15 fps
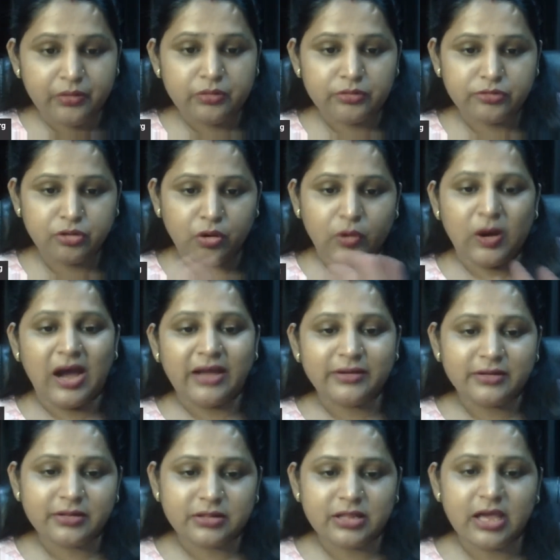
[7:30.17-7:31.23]
So
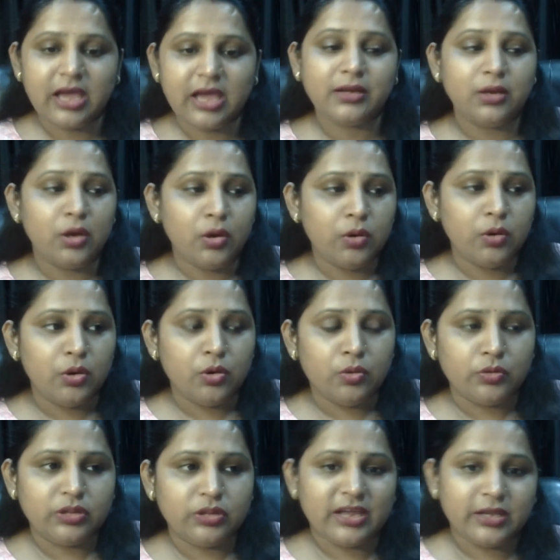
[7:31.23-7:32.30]
understand
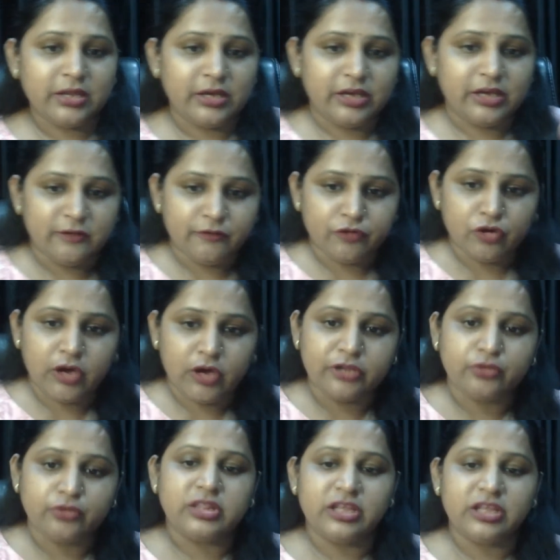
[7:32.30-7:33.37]
that if you are
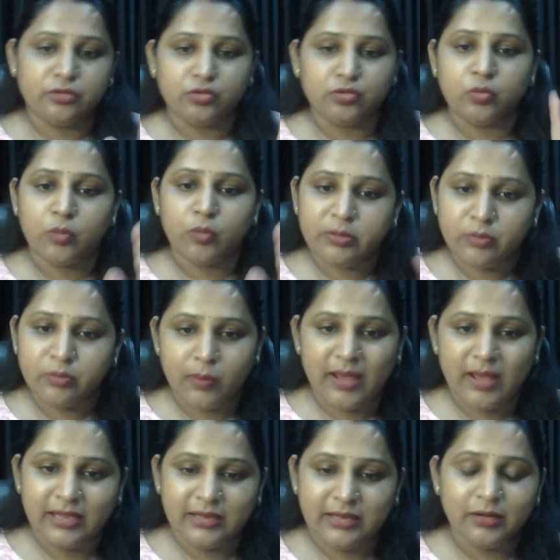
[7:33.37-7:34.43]
using Zoom on
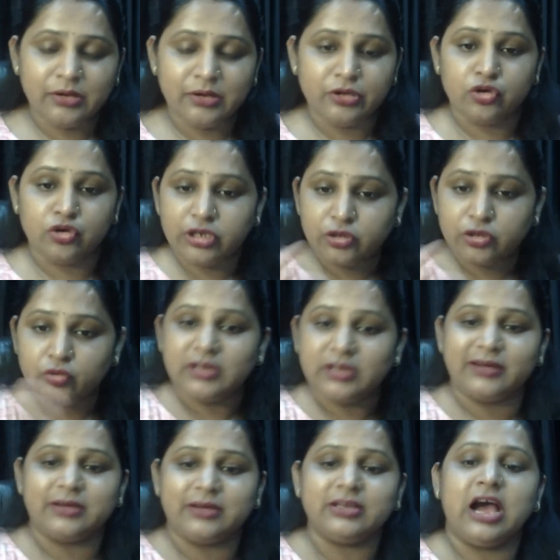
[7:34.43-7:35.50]
mobile, you need to
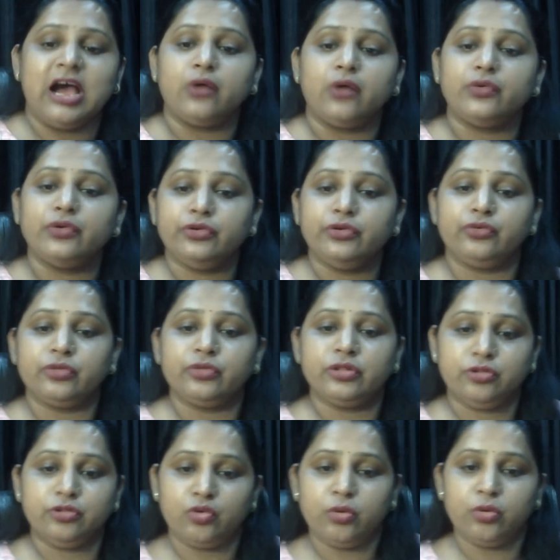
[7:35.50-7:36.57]
learn how to use
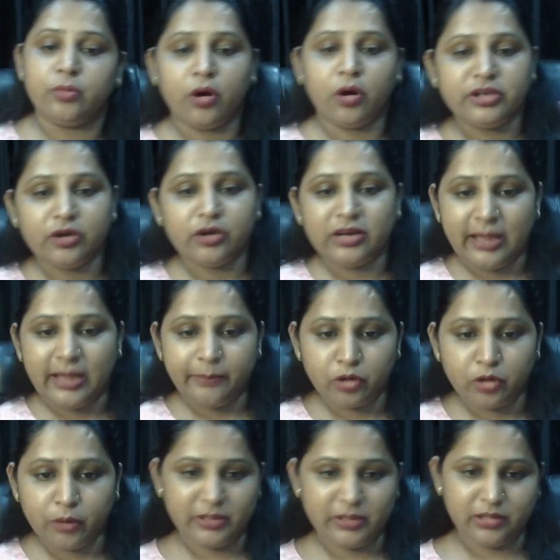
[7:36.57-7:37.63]
Zoom on your
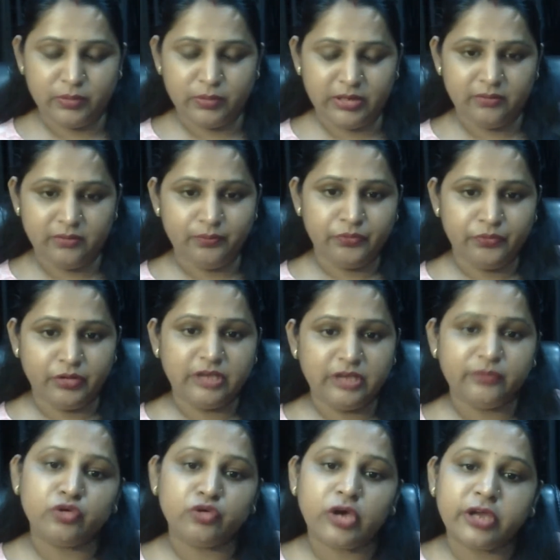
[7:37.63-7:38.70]
laptop as well. If
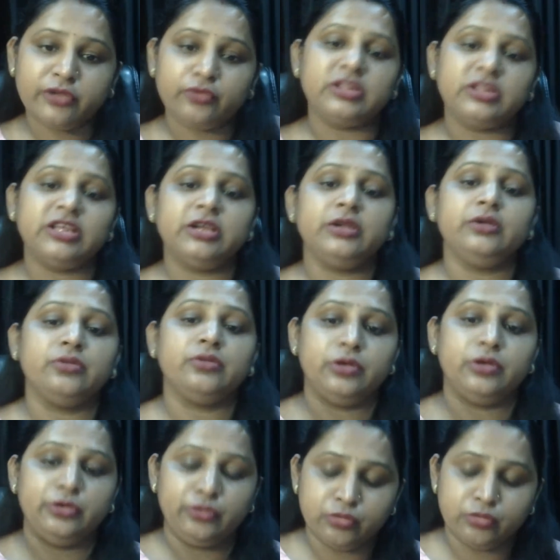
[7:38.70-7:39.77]
you are using
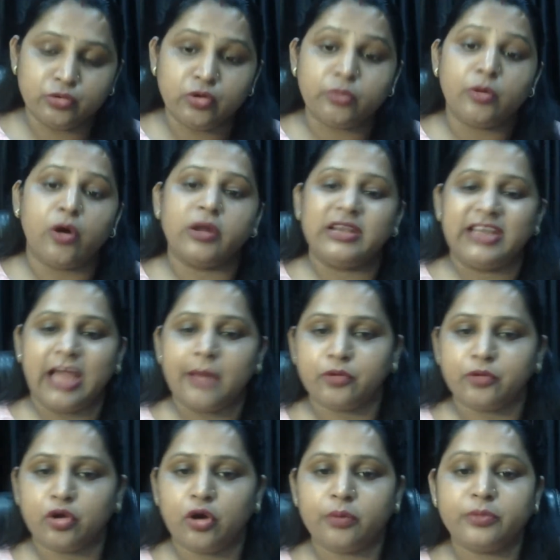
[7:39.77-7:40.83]
Zoom on
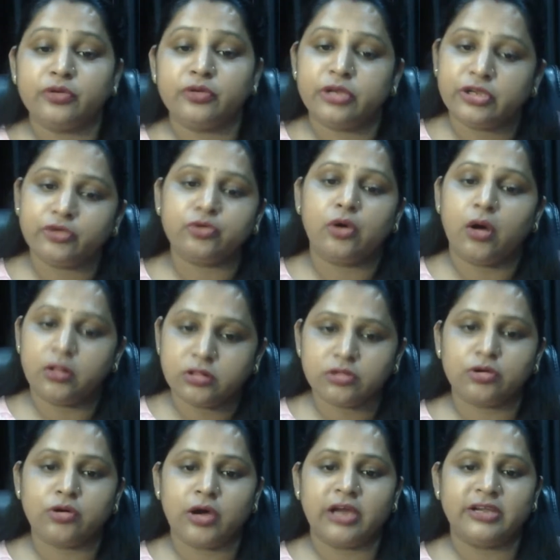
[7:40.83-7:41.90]
laptop, you need to also
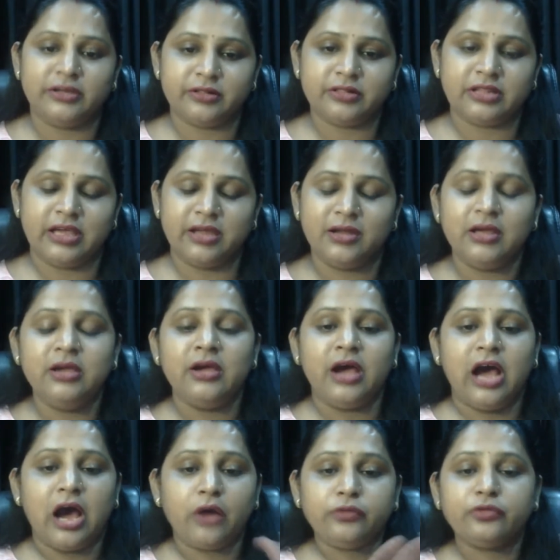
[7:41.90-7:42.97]
understand
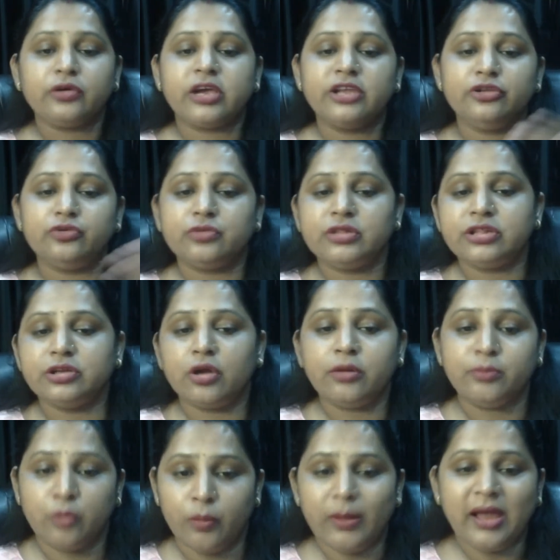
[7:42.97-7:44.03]
how you can use it on
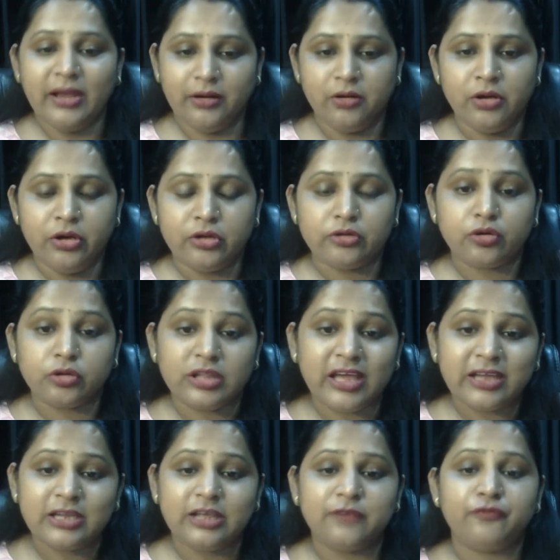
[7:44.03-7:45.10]
mobile, so
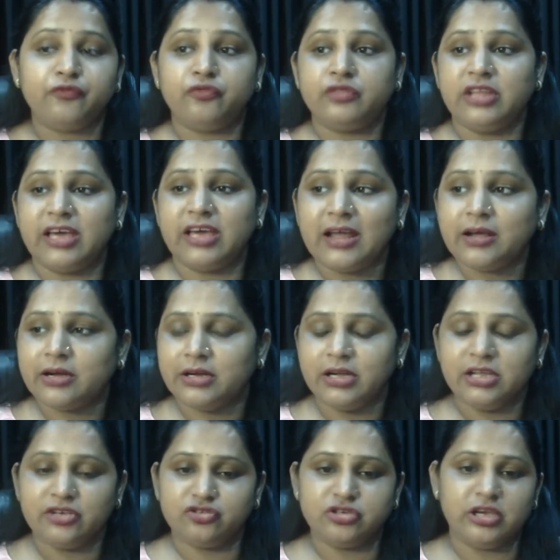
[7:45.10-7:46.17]
that if there are
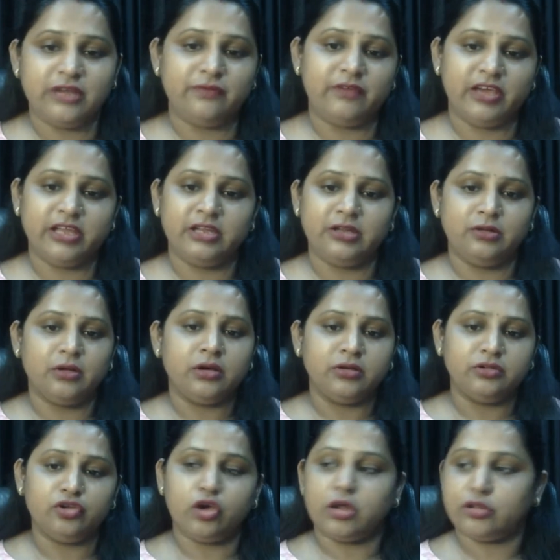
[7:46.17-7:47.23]
conditions when
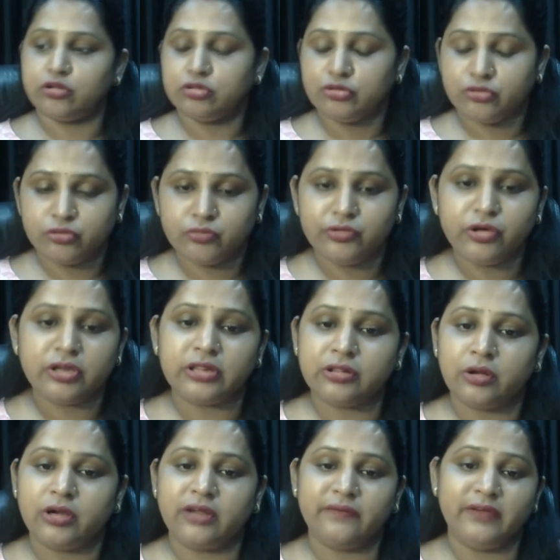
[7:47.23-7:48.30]
your studio is
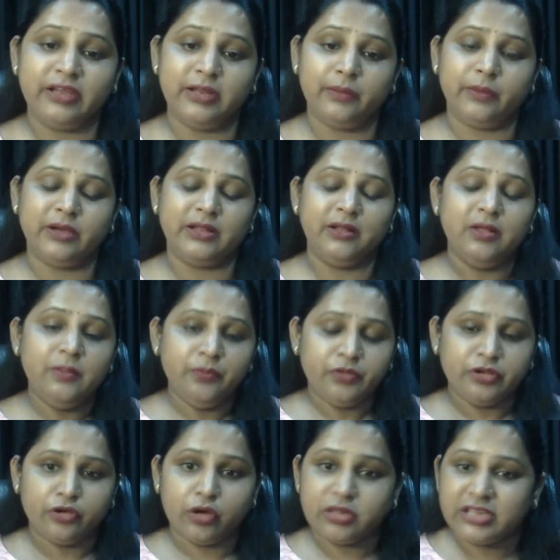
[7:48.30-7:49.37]
not available,
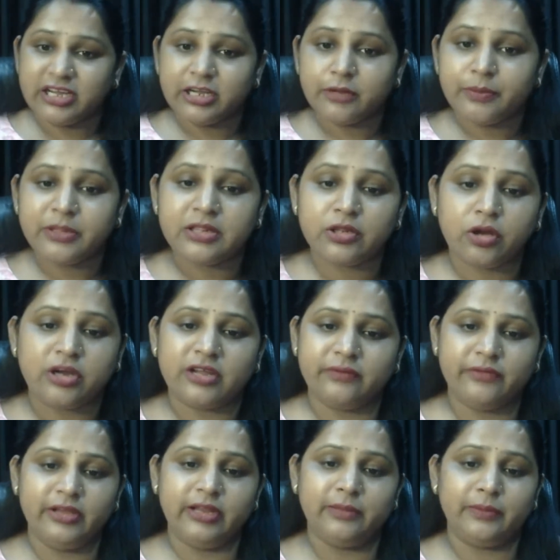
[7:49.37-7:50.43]
your setup is not
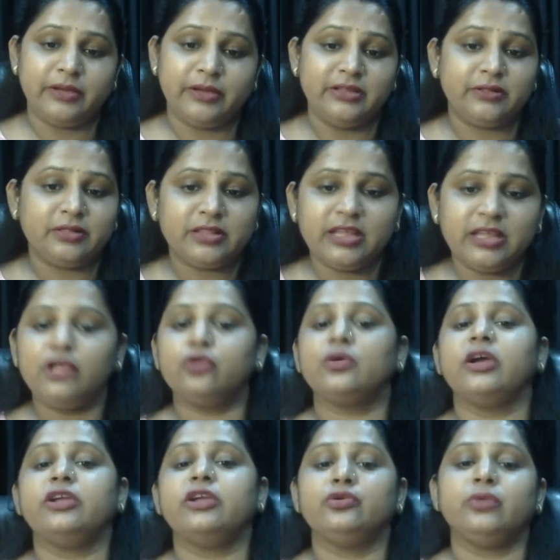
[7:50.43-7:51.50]
available, still you
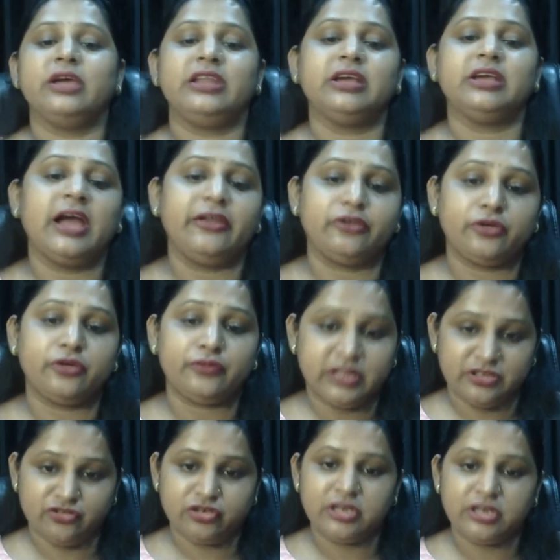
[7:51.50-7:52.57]
can do any kind of
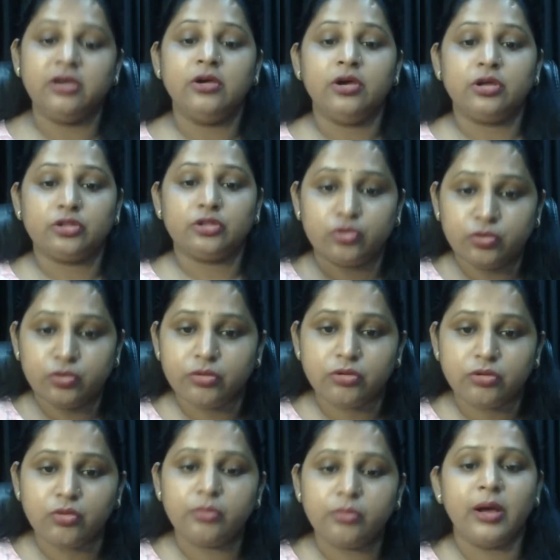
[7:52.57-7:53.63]
session through
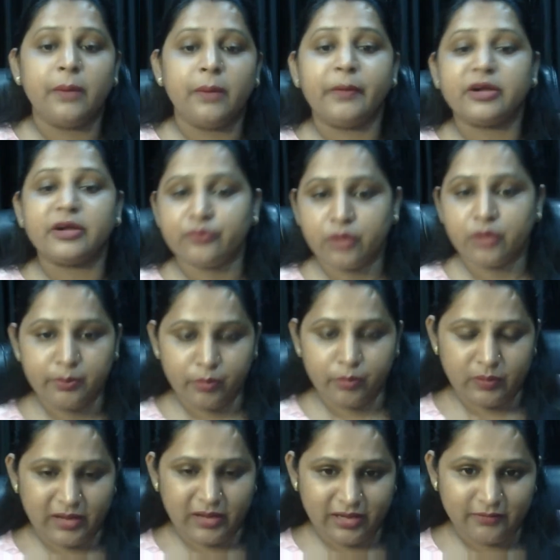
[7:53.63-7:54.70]
Zoom but from
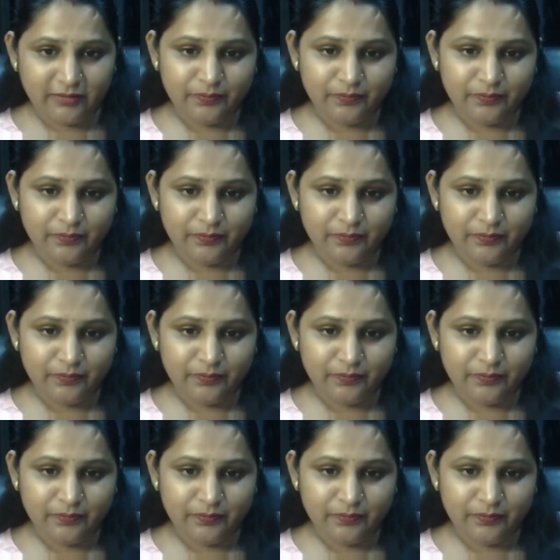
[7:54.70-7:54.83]
mobile.